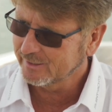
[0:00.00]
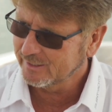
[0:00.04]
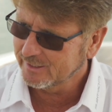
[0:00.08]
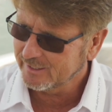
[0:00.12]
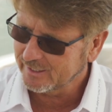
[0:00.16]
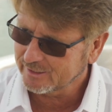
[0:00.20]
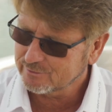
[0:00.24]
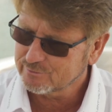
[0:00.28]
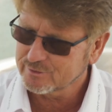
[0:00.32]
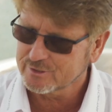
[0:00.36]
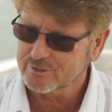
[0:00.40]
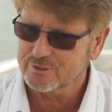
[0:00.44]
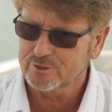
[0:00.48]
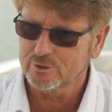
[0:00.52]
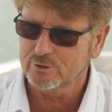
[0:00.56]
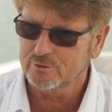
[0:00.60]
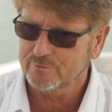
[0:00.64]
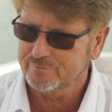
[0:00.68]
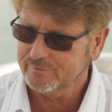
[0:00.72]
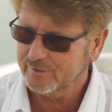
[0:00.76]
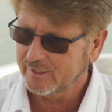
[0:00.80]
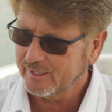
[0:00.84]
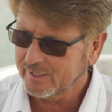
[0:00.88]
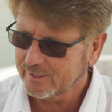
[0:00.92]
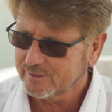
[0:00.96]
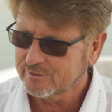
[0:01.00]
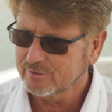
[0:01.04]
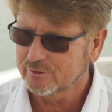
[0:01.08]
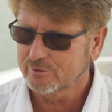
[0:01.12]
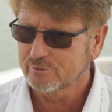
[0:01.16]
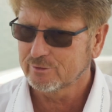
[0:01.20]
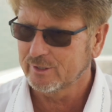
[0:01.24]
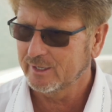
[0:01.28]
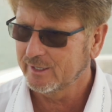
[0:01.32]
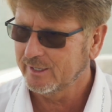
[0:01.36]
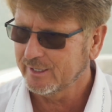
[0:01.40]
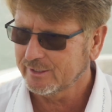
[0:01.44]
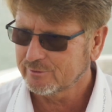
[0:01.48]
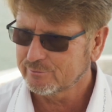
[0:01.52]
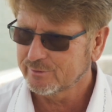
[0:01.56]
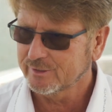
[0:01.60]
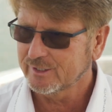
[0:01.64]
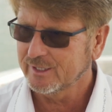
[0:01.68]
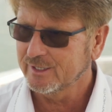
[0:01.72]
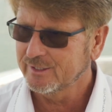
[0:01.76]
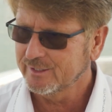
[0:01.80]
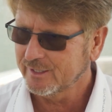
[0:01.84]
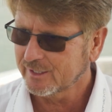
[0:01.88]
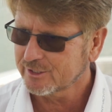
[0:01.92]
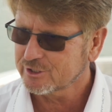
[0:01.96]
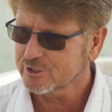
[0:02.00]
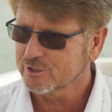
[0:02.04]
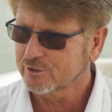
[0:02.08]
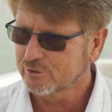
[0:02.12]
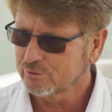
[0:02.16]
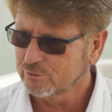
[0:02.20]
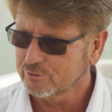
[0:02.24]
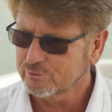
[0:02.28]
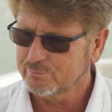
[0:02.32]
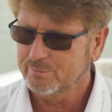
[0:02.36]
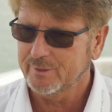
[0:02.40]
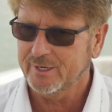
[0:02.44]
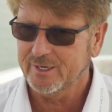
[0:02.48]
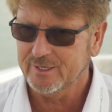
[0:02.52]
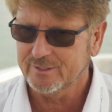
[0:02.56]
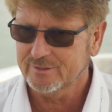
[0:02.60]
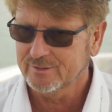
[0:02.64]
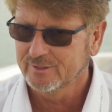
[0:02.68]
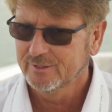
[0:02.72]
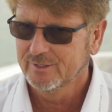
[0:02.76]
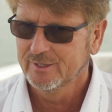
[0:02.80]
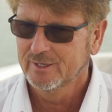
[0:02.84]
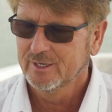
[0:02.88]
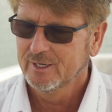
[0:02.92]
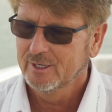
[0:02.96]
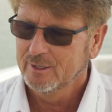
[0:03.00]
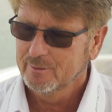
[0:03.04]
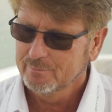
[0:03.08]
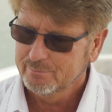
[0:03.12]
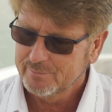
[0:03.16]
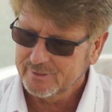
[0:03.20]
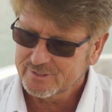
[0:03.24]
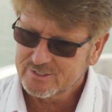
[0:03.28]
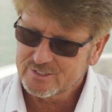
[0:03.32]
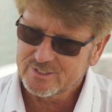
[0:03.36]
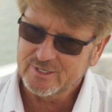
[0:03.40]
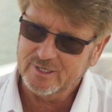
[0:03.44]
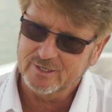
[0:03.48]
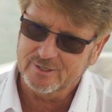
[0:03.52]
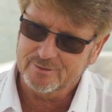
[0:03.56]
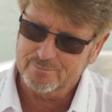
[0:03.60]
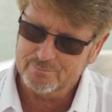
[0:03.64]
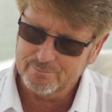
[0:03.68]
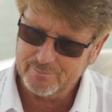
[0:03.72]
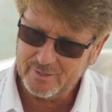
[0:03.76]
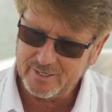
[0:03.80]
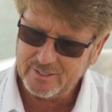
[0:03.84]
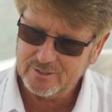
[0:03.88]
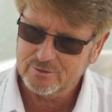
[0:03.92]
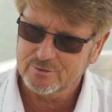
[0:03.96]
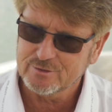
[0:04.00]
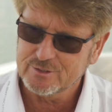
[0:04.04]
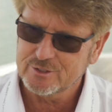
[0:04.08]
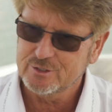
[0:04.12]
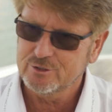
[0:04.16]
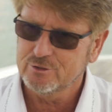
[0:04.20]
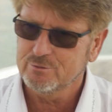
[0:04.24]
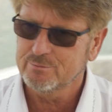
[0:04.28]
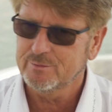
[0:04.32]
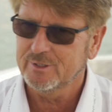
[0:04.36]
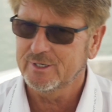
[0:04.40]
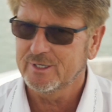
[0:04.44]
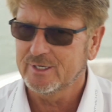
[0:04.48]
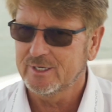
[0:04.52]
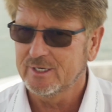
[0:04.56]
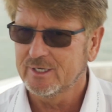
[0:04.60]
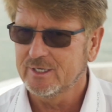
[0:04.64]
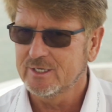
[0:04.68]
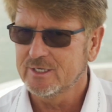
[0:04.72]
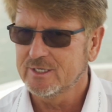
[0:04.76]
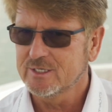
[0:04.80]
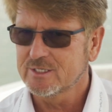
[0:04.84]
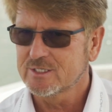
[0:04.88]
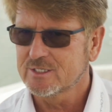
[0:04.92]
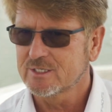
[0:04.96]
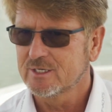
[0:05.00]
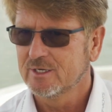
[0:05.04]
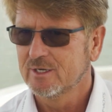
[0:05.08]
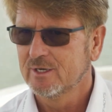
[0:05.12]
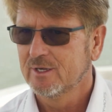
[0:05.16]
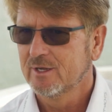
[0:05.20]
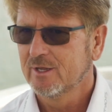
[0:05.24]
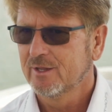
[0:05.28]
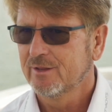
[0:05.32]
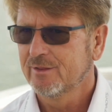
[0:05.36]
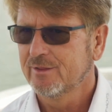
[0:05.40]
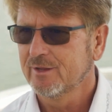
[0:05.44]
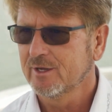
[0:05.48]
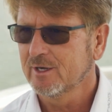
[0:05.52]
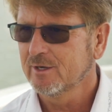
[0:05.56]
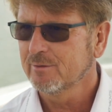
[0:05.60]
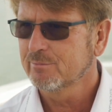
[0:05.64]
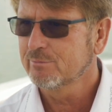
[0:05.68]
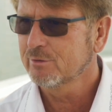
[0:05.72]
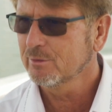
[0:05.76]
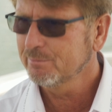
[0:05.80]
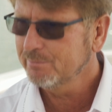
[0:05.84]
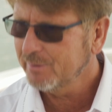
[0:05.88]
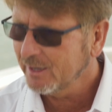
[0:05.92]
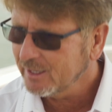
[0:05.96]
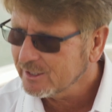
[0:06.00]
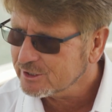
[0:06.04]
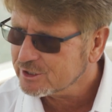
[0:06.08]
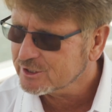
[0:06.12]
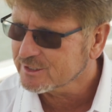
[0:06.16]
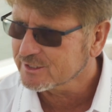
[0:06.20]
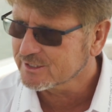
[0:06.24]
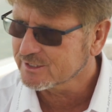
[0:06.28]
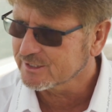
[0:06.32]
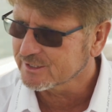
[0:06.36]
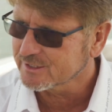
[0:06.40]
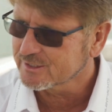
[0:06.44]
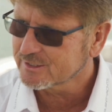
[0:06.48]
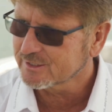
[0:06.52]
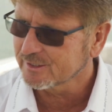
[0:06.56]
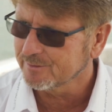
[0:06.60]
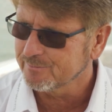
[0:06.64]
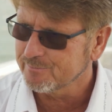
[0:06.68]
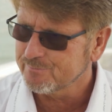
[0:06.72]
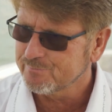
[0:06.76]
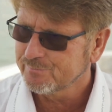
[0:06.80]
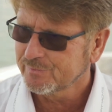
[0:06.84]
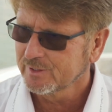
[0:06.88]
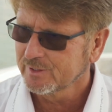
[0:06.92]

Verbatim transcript: Yes. Electric stove, electric induction cook plate, but still, main consumer is the propulsion system.